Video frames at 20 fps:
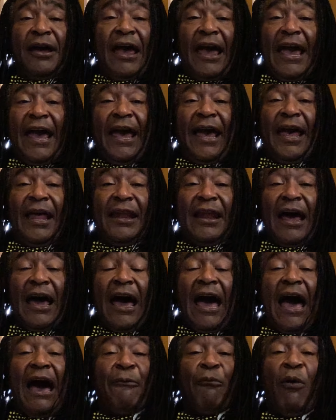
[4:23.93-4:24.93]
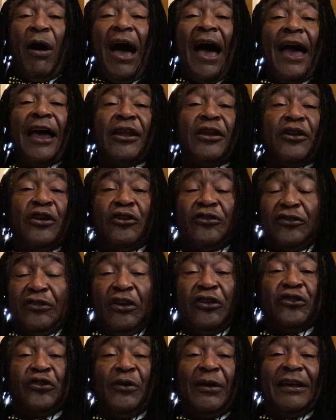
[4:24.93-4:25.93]
And why
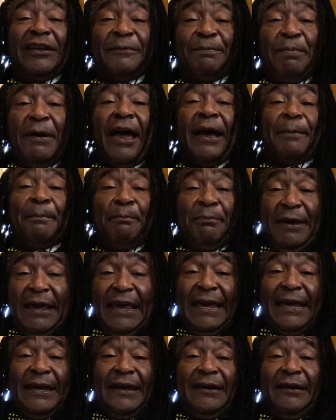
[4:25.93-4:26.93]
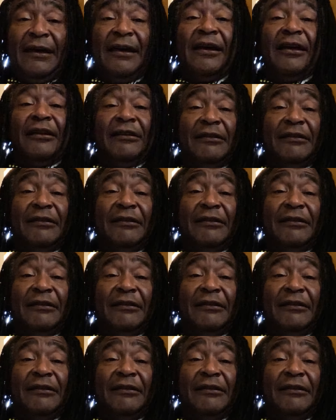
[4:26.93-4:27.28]
should you expect me